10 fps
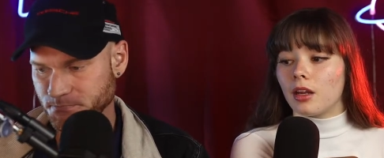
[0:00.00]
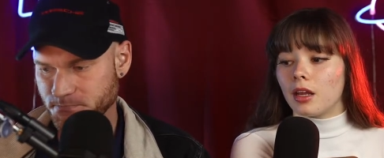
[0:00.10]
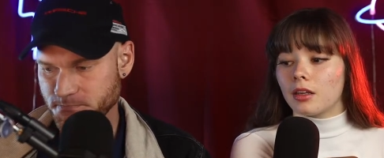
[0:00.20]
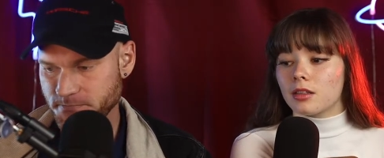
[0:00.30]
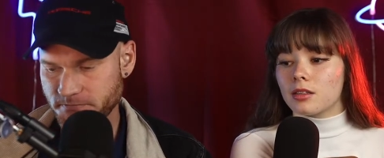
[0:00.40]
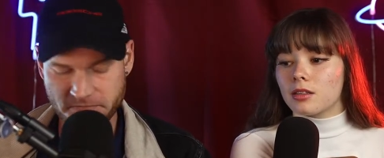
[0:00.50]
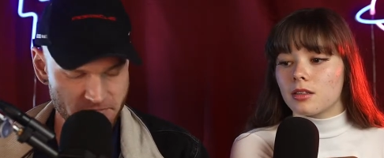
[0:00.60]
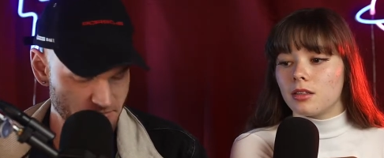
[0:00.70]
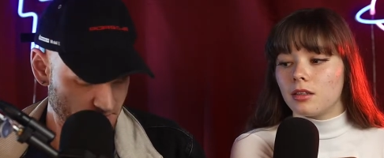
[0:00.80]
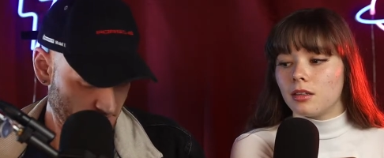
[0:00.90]
Speaker 1: it's
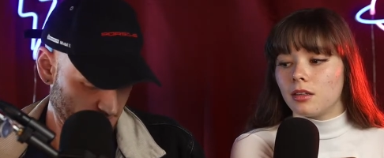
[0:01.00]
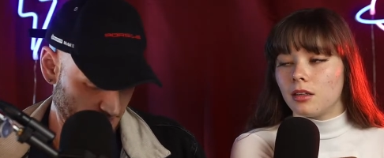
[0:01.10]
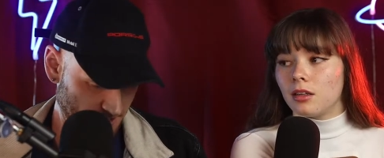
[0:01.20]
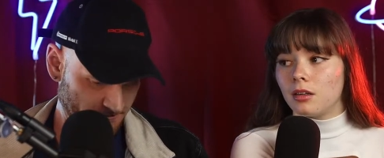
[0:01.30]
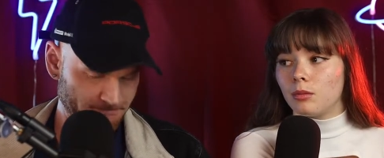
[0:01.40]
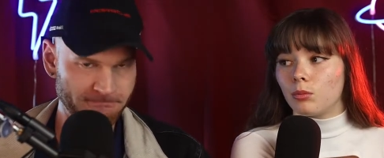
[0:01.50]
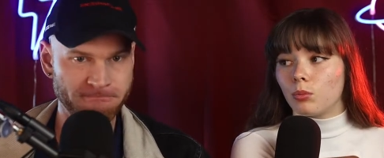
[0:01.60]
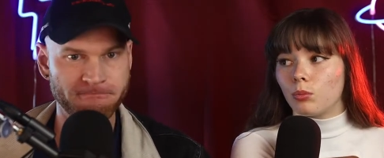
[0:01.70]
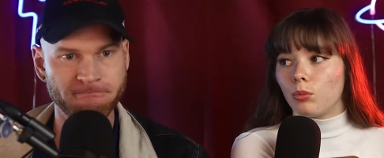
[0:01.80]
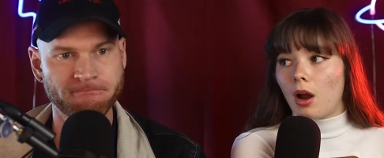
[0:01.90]

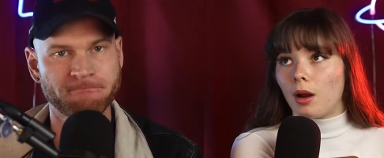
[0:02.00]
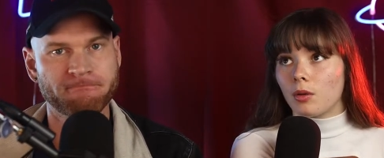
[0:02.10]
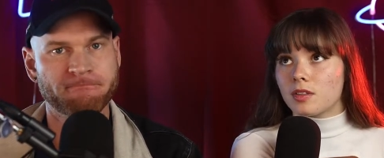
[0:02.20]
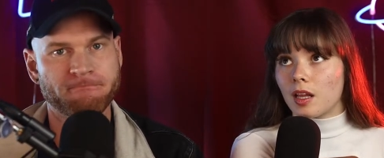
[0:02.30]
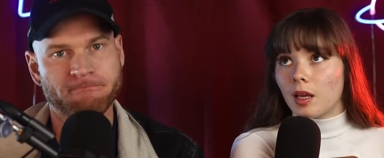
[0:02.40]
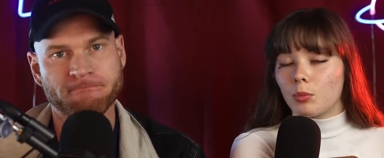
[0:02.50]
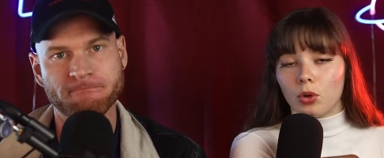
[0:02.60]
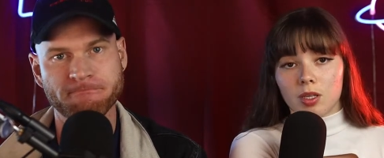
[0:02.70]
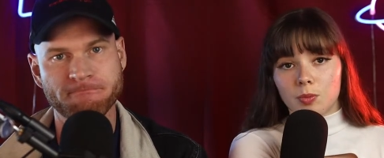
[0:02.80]
I would say like brought us